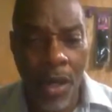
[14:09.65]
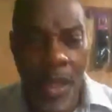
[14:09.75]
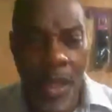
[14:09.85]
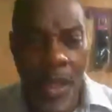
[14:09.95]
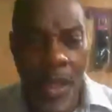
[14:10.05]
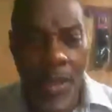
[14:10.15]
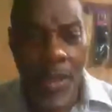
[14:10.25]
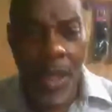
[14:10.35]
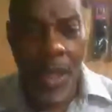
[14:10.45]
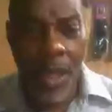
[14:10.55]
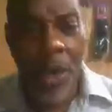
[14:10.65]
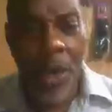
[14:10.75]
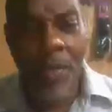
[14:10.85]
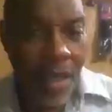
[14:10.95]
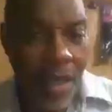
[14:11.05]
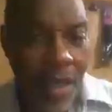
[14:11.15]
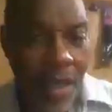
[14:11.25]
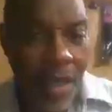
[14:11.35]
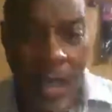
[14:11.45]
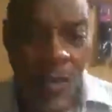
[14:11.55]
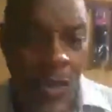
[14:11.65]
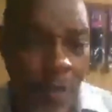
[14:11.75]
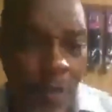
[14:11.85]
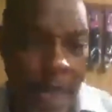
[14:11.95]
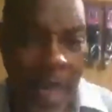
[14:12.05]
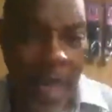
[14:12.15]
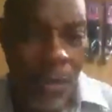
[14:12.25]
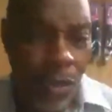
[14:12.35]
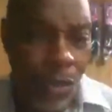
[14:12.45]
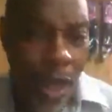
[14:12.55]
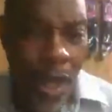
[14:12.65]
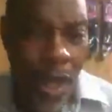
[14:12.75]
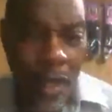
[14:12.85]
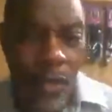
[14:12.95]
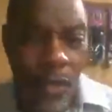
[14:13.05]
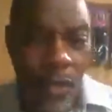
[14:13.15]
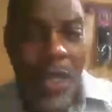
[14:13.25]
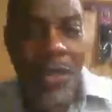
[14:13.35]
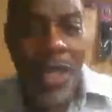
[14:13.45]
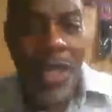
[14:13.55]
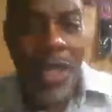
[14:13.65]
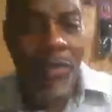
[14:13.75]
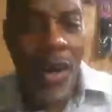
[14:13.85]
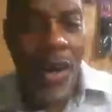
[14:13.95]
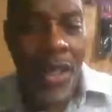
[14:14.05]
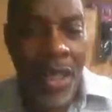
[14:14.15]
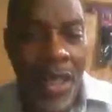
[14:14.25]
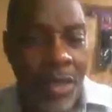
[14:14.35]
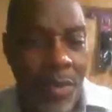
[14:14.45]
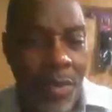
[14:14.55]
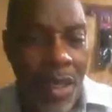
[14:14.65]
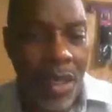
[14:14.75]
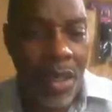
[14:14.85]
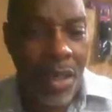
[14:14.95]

They got oil and everything. And said, look, let's do bilateral trade. Wouldn't be no need for all of this.